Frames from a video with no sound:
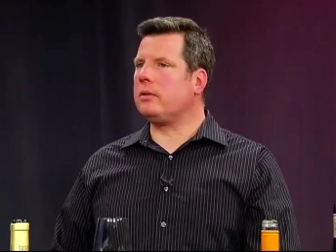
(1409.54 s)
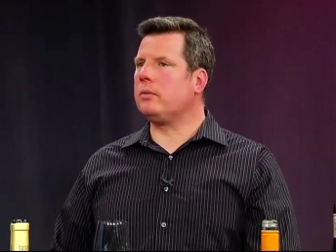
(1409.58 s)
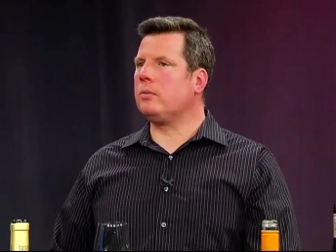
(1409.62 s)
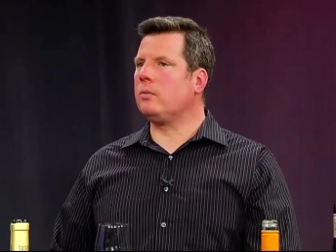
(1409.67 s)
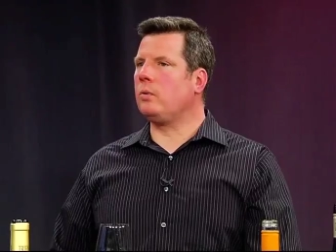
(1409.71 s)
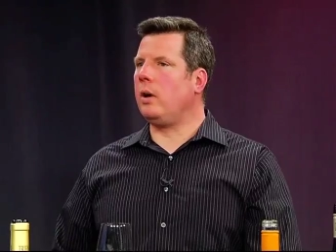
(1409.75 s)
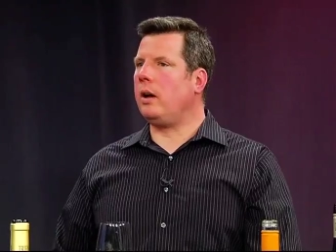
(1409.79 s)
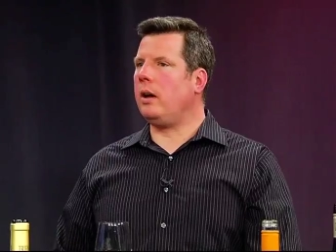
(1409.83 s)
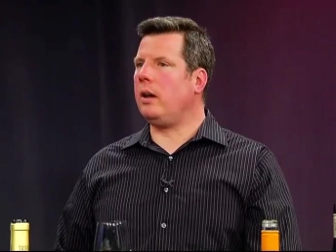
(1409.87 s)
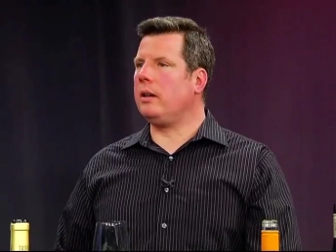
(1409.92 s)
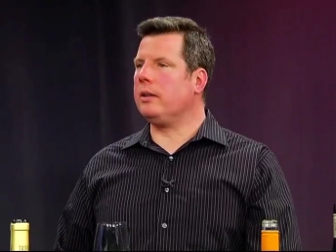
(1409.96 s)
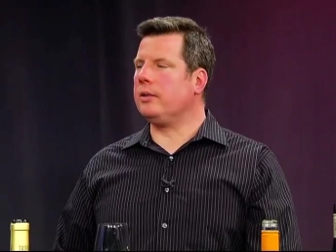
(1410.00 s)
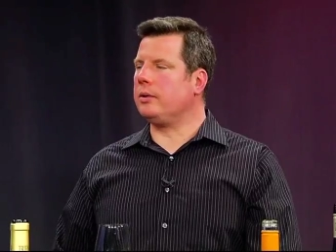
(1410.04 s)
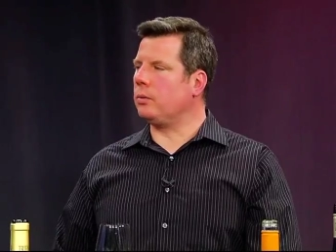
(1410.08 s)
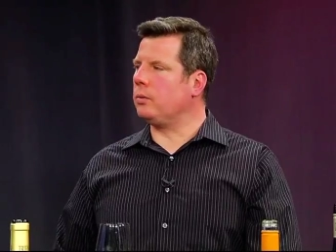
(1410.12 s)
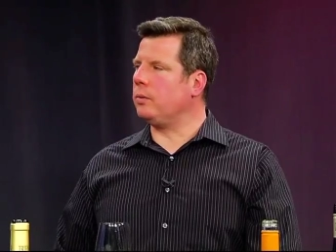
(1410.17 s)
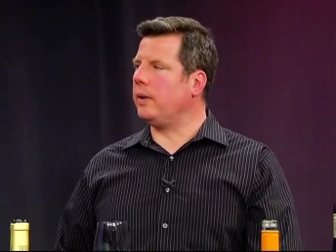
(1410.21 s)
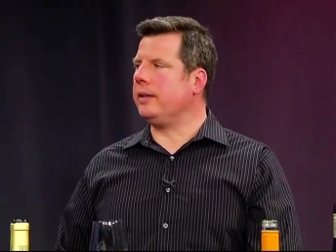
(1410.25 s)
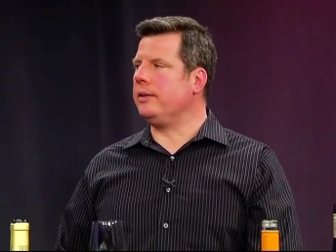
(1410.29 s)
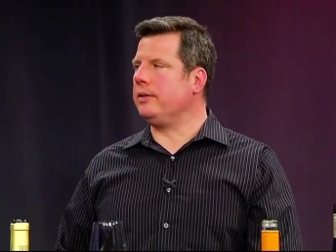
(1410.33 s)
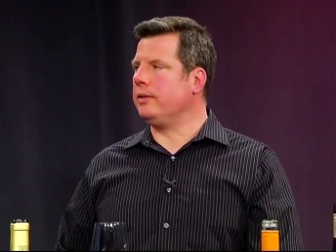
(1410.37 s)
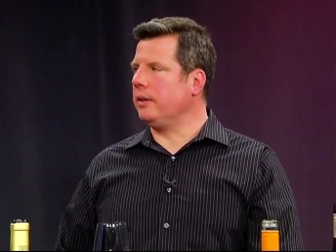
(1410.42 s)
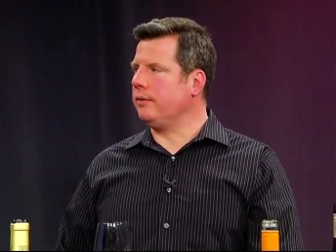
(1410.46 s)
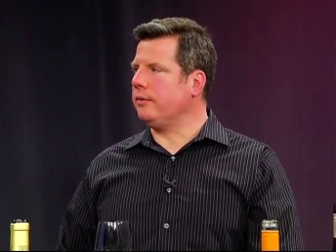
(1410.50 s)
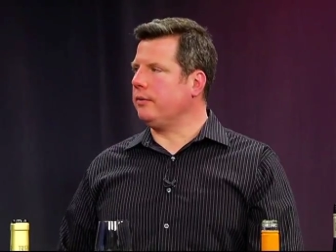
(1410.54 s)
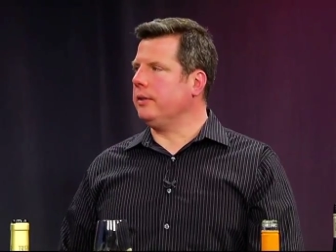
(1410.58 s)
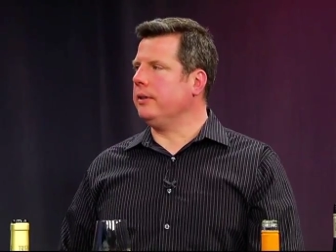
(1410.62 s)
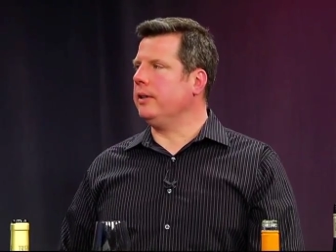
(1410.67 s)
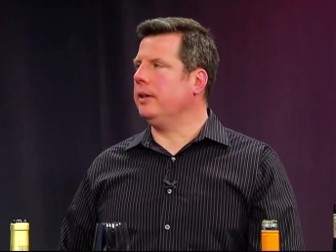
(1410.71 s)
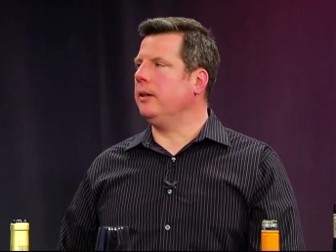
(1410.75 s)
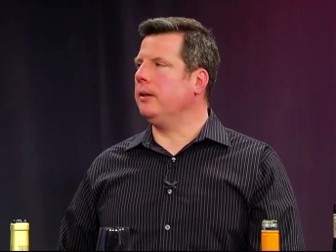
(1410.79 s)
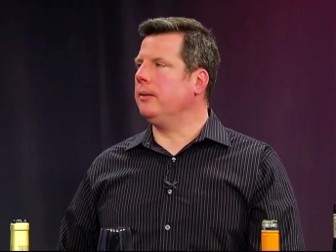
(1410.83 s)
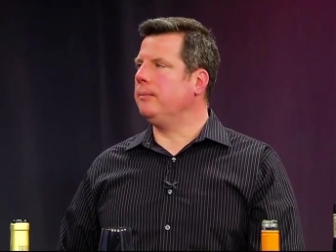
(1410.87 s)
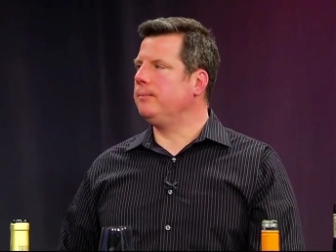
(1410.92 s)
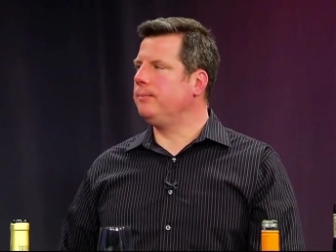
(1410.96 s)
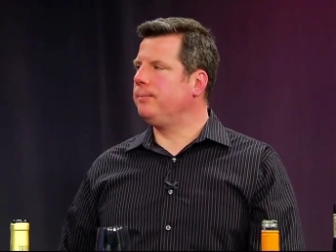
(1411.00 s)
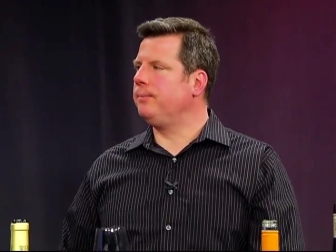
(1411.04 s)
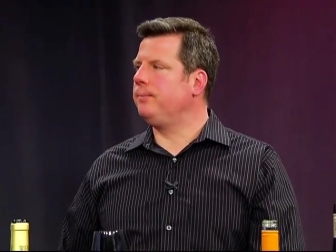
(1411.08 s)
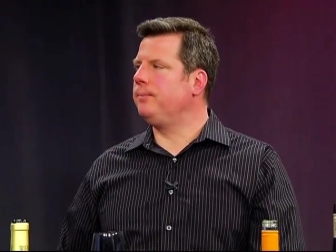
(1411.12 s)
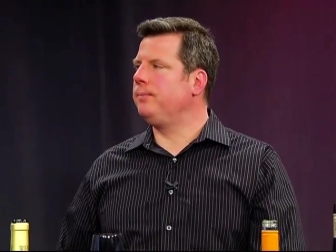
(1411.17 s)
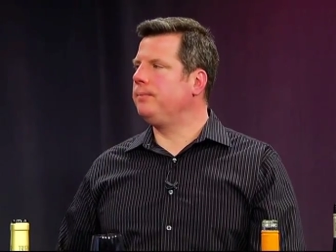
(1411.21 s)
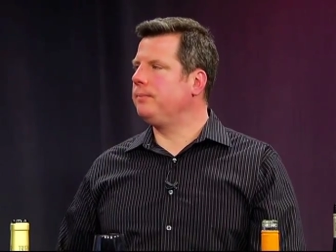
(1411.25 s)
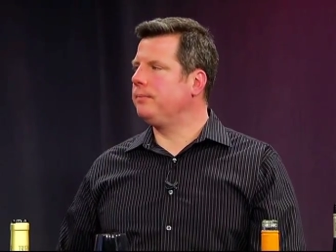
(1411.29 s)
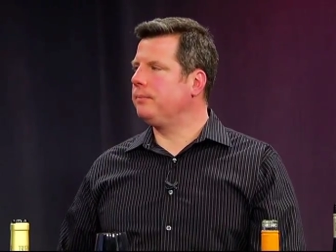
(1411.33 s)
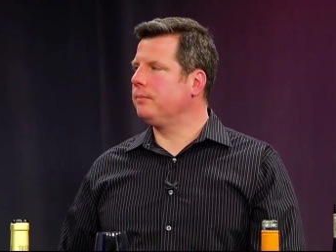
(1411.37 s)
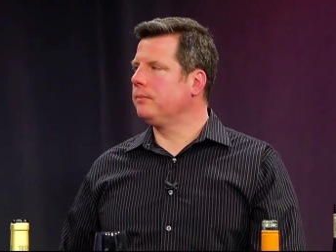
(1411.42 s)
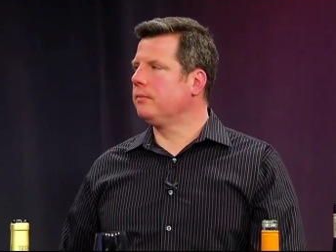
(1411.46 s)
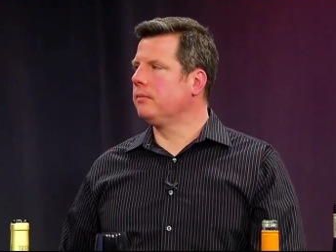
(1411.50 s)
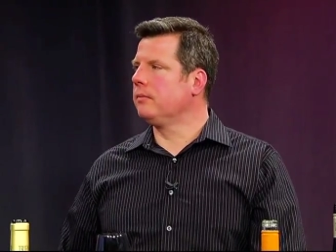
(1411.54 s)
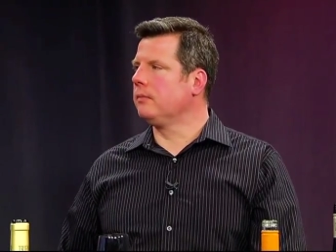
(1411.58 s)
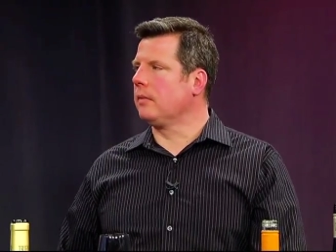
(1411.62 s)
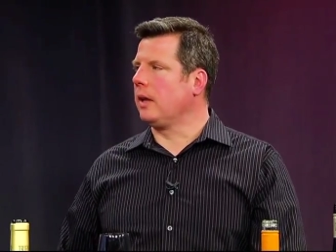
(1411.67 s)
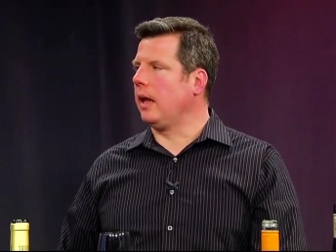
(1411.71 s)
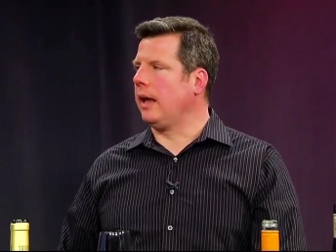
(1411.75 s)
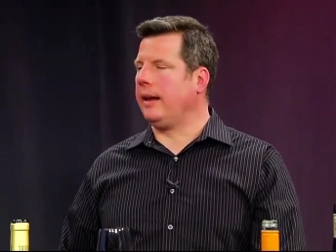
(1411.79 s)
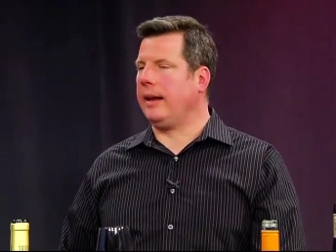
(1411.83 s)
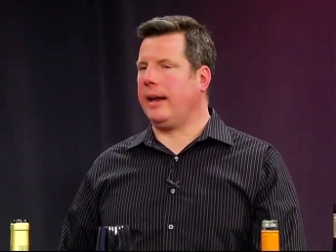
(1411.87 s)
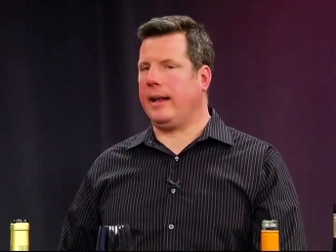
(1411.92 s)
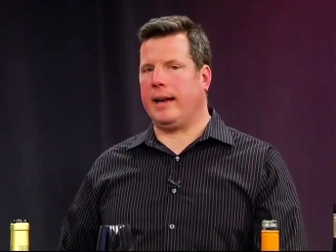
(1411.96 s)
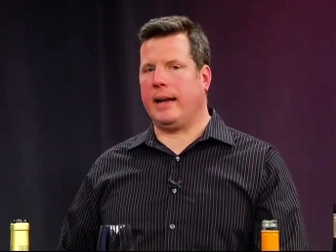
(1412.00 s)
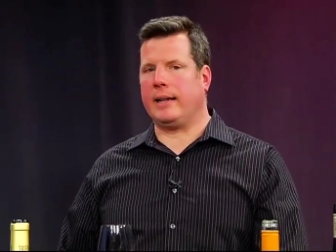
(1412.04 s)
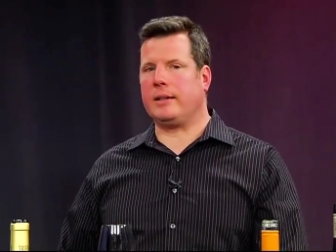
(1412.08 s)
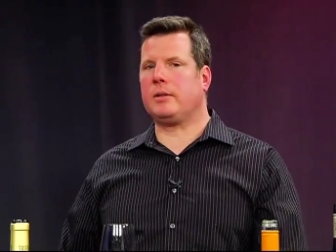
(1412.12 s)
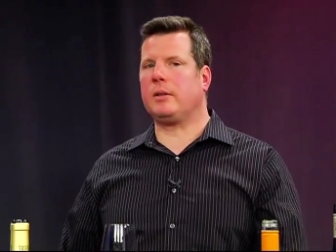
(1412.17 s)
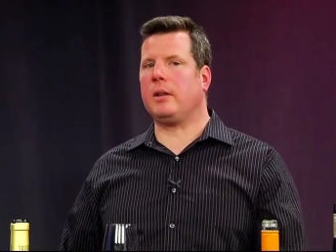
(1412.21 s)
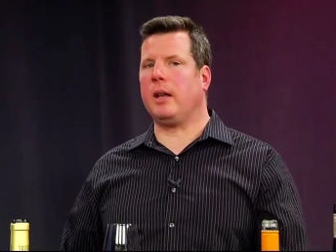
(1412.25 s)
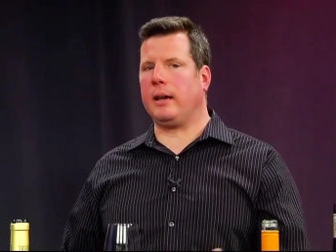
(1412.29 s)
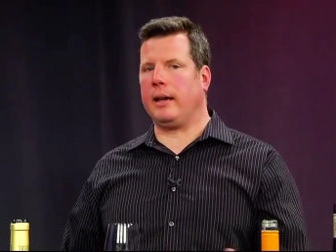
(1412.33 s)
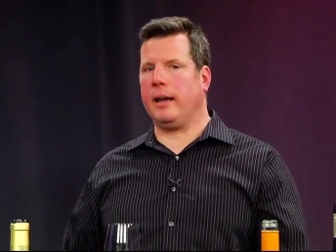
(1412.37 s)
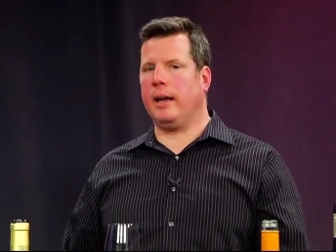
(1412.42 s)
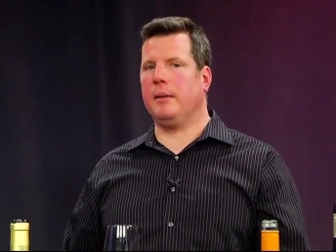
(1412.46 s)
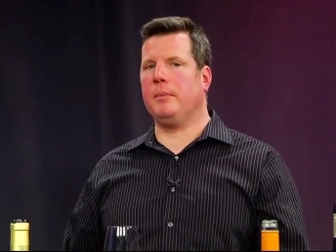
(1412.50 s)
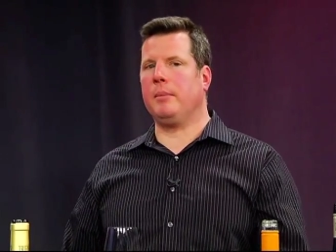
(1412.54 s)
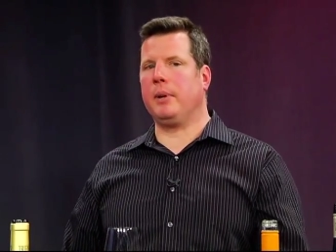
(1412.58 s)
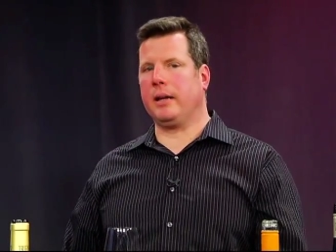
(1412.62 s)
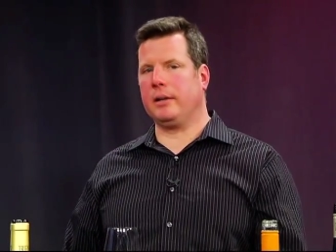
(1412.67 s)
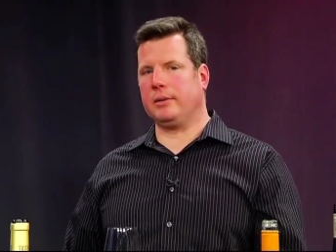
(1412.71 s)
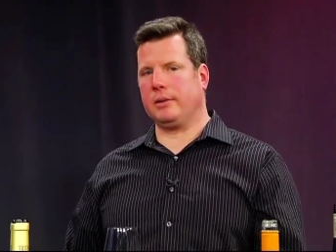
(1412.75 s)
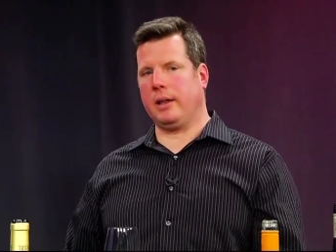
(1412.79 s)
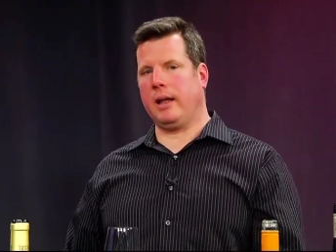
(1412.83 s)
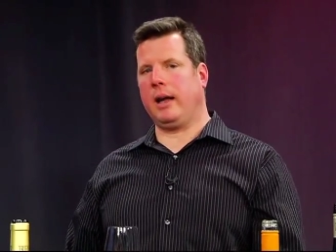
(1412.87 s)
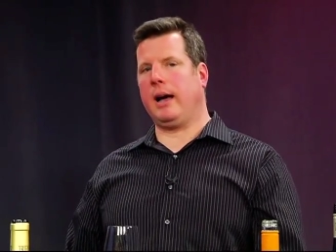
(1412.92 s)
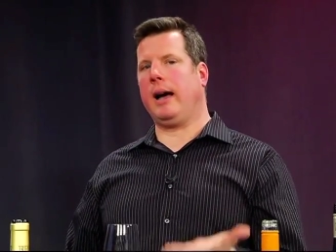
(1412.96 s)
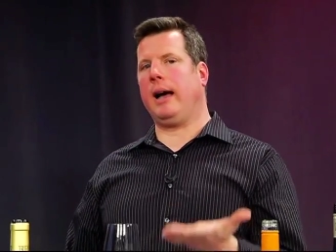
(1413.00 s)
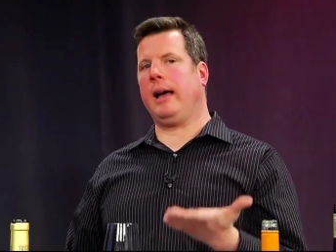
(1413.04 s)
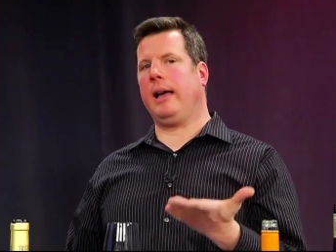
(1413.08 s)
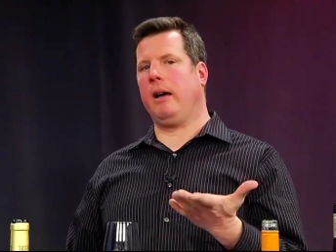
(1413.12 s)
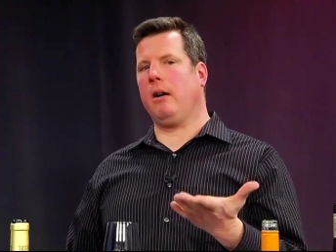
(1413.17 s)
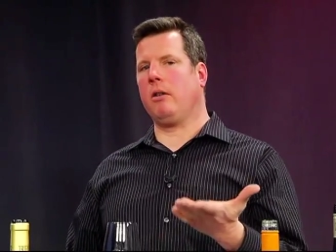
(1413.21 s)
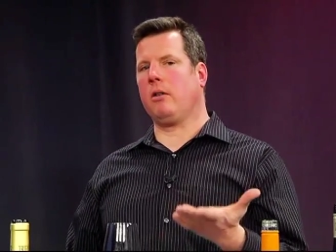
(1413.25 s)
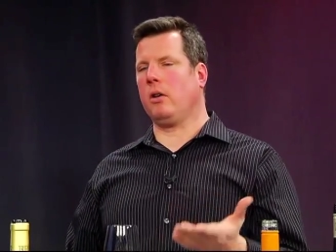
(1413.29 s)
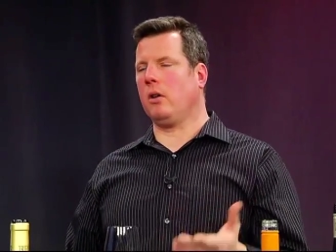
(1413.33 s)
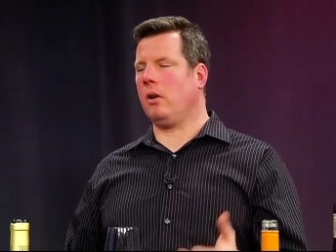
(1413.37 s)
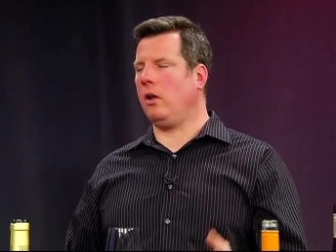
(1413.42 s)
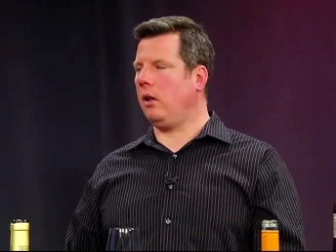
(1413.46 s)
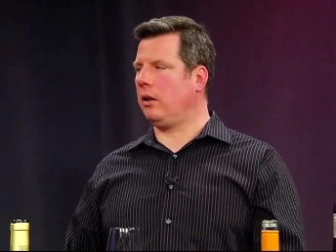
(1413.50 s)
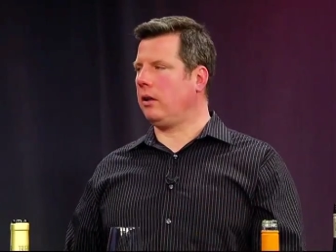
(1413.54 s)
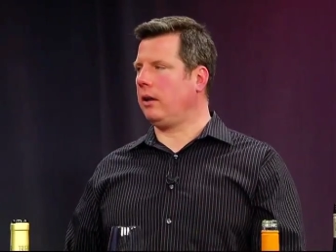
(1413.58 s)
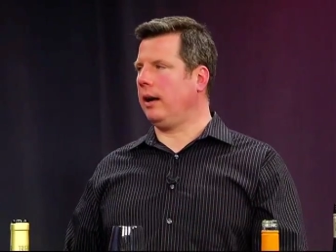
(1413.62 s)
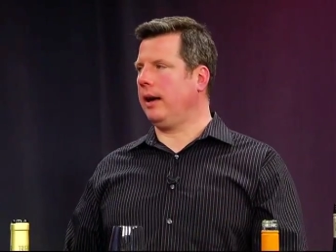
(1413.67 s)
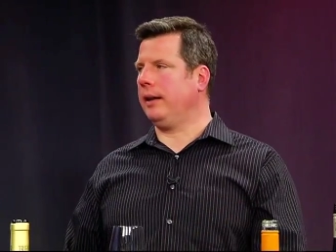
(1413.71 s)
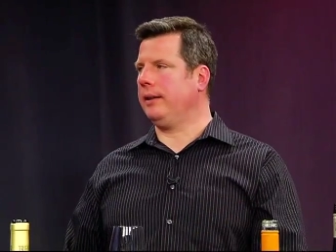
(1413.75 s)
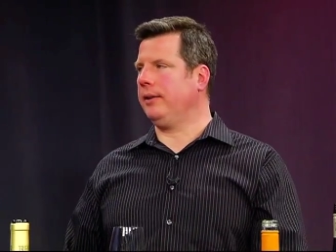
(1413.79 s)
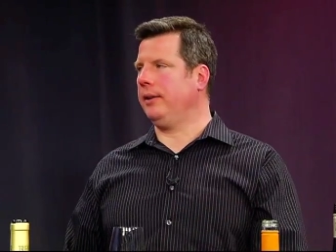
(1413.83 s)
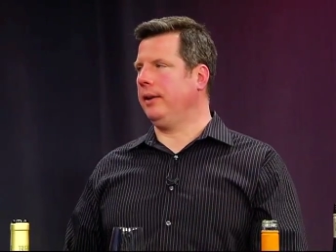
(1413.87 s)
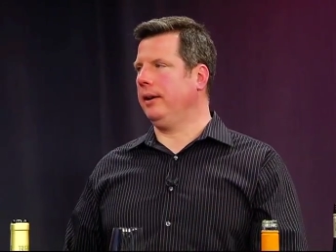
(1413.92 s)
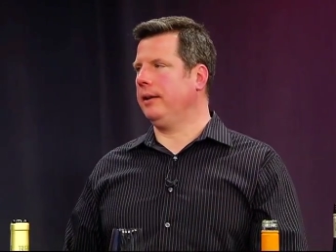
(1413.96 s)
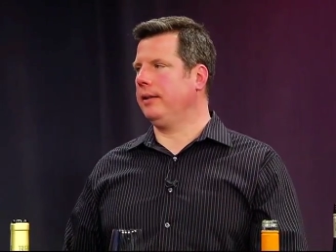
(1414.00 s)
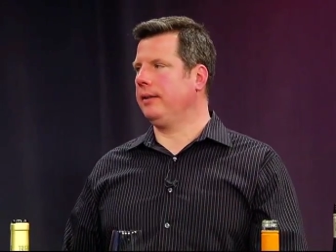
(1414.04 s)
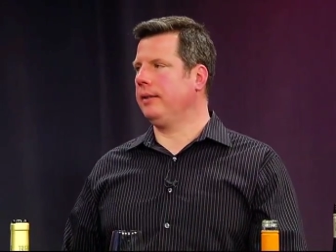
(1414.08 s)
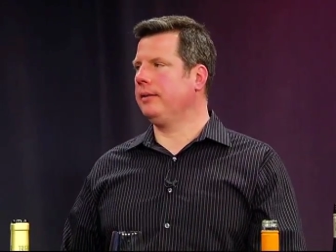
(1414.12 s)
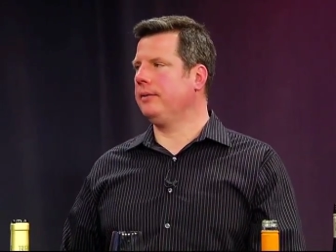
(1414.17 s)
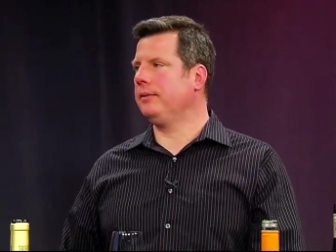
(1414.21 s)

well is a red Zinfandel. And, and that's, again, because of the high alcohol content.